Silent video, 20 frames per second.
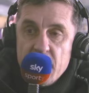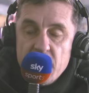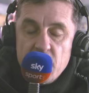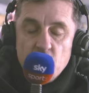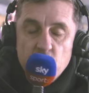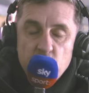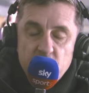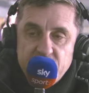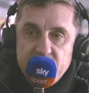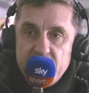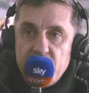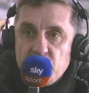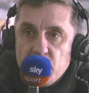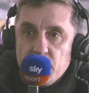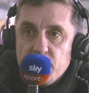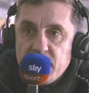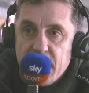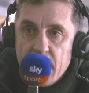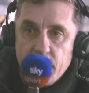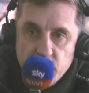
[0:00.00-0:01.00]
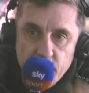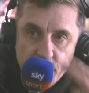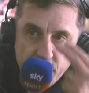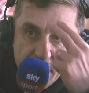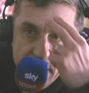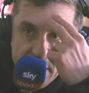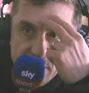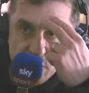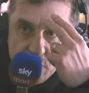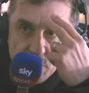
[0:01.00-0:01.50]
You know, we see sometimes when
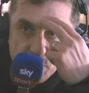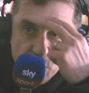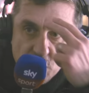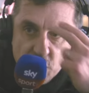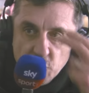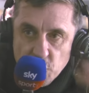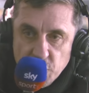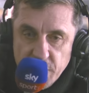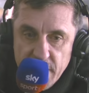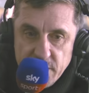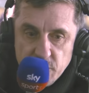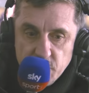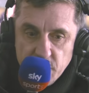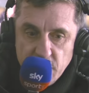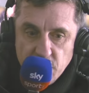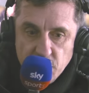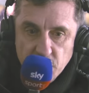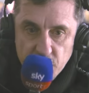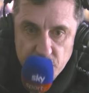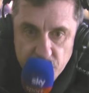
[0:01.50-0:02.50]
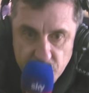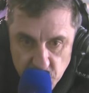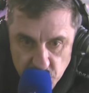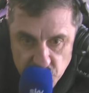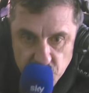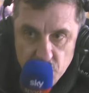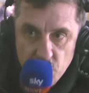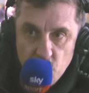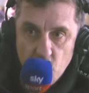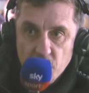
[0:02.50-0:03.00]
players come to touch heads with each other and
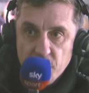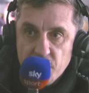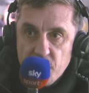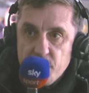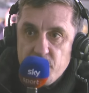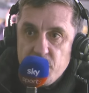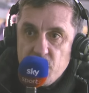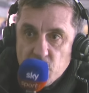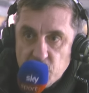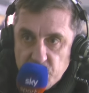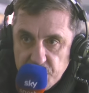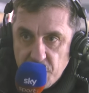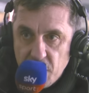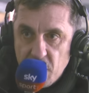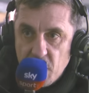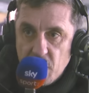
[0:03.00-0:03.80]
just one of them nods